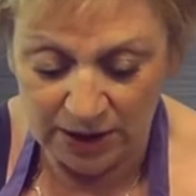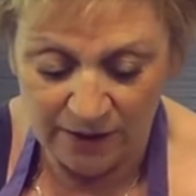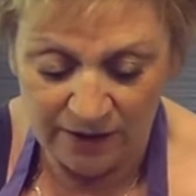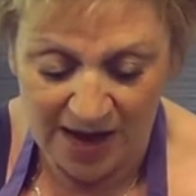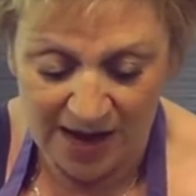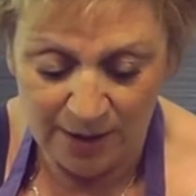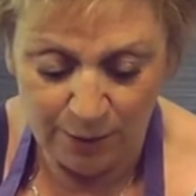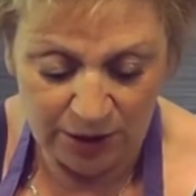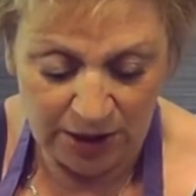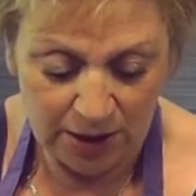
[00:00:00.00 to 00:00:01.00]
I never let
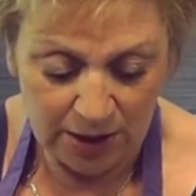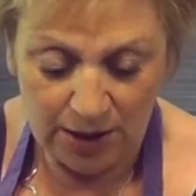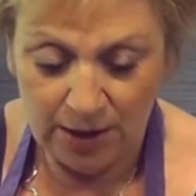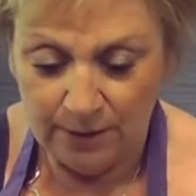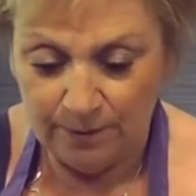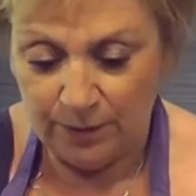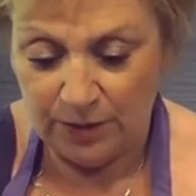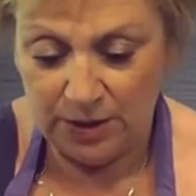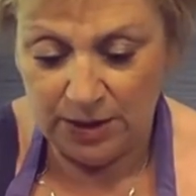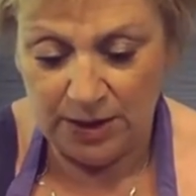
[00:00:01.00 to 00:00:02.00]
anybody
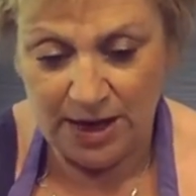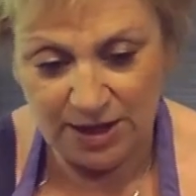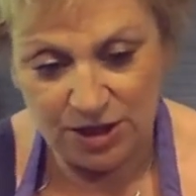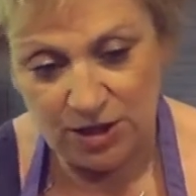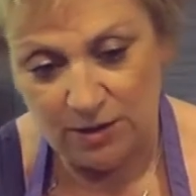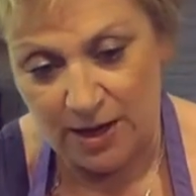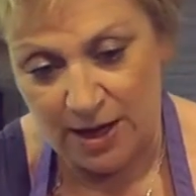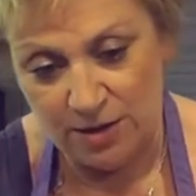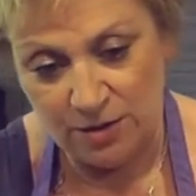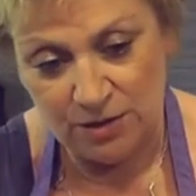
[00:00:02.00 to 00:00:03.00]
get to the
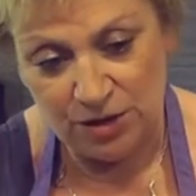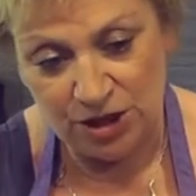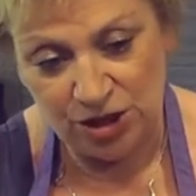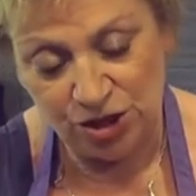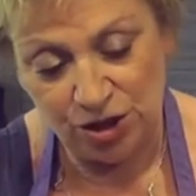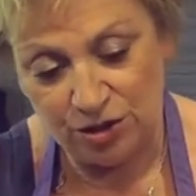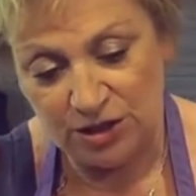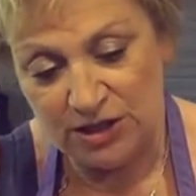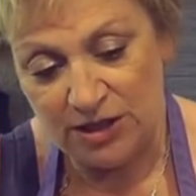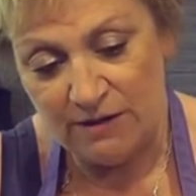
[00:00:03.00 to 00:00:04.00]
end of the dish because
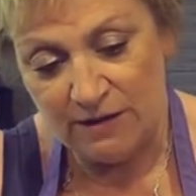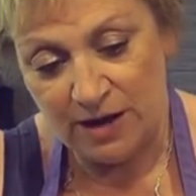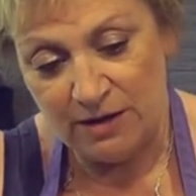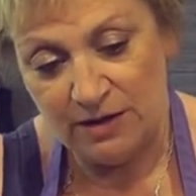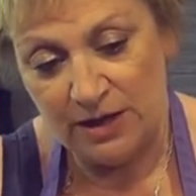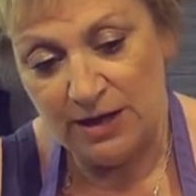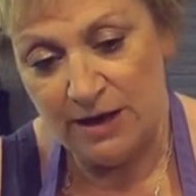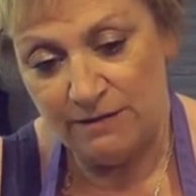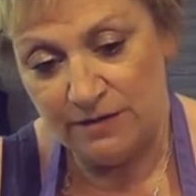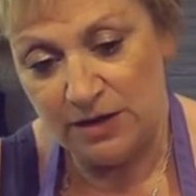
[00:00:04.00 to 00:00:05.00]
there's never anything
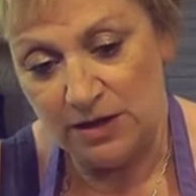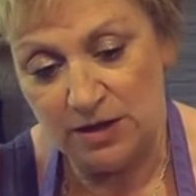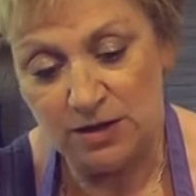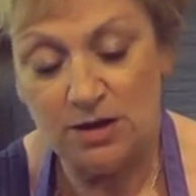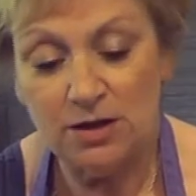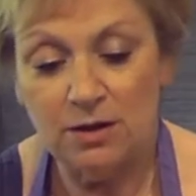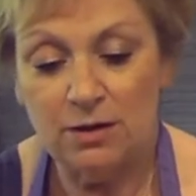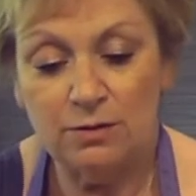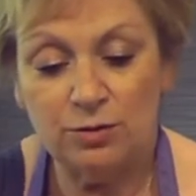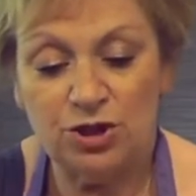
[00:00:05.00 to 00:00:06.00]
left in it,
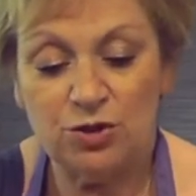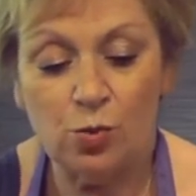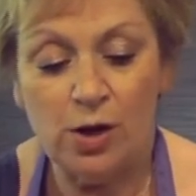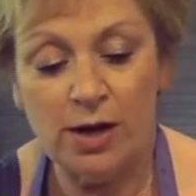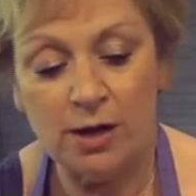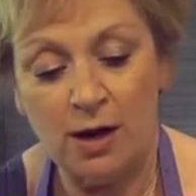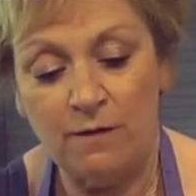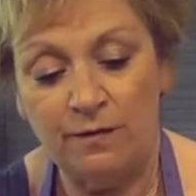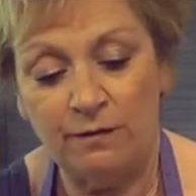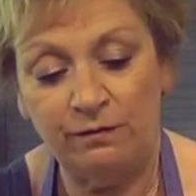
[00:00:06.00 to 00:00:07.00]
which is why I go
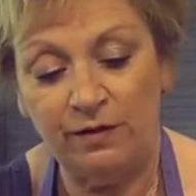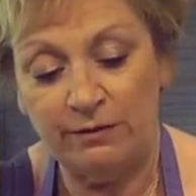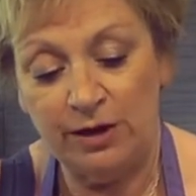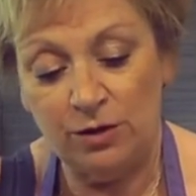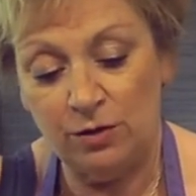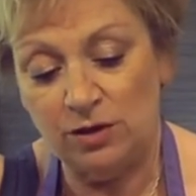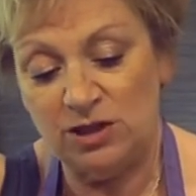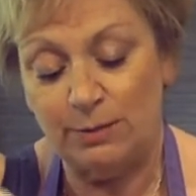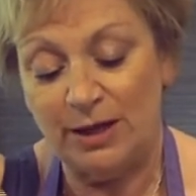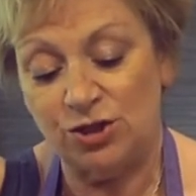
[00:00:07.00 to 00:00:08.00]
for very good
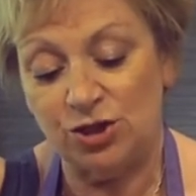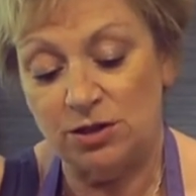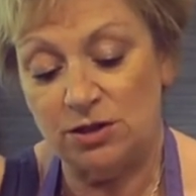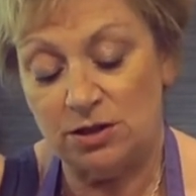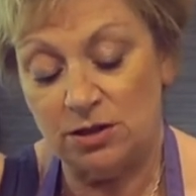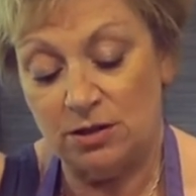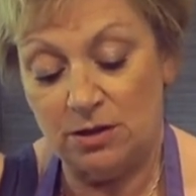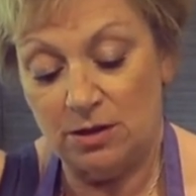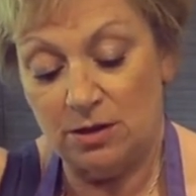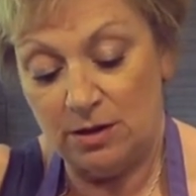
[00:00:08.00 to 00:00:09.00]
spatulas.
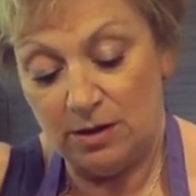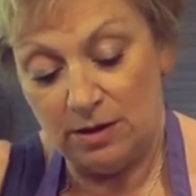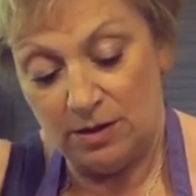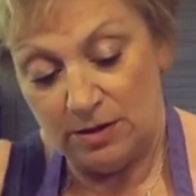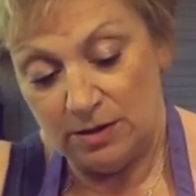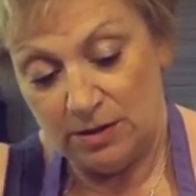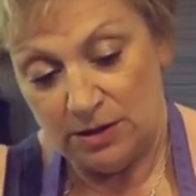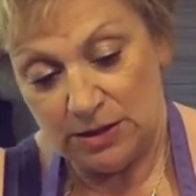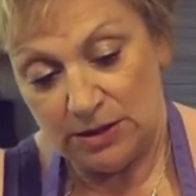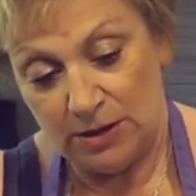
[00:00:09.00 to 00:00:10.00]

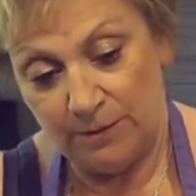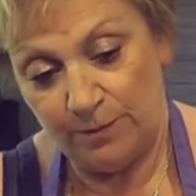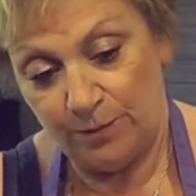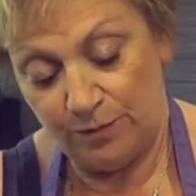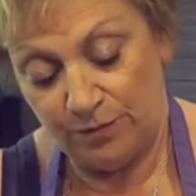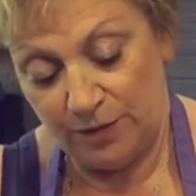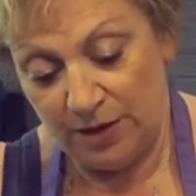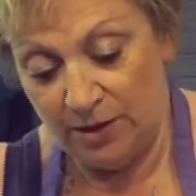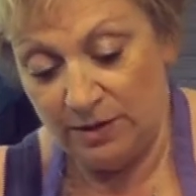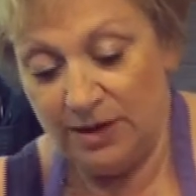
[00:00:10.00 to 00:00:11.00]
So,
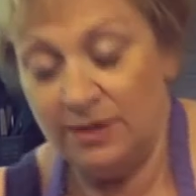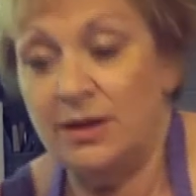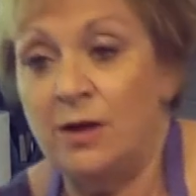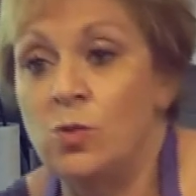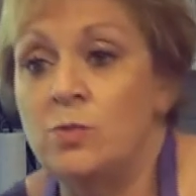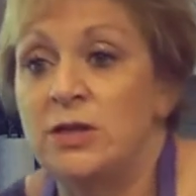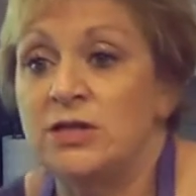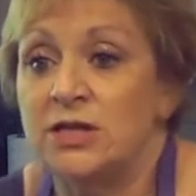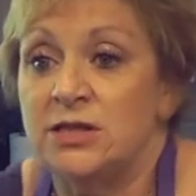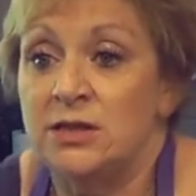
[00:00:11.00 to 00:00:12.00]
yeah, that almost
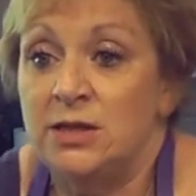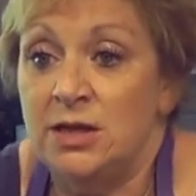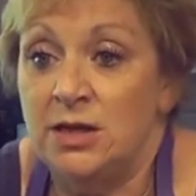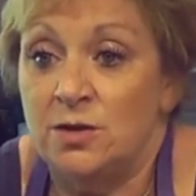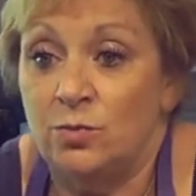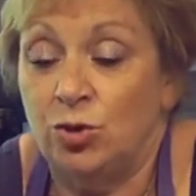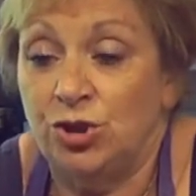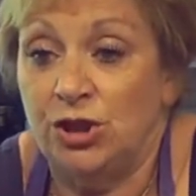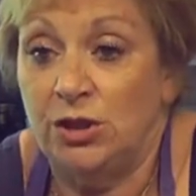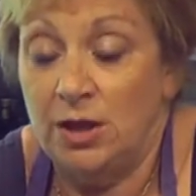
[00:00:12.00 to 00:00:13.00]
doesn't need
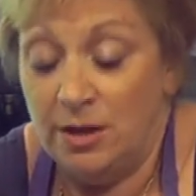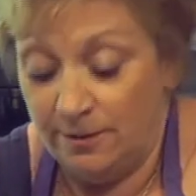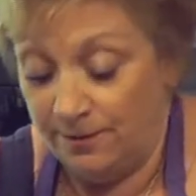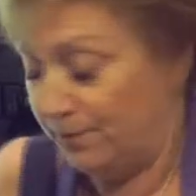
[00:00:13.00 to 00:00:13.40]
washing now.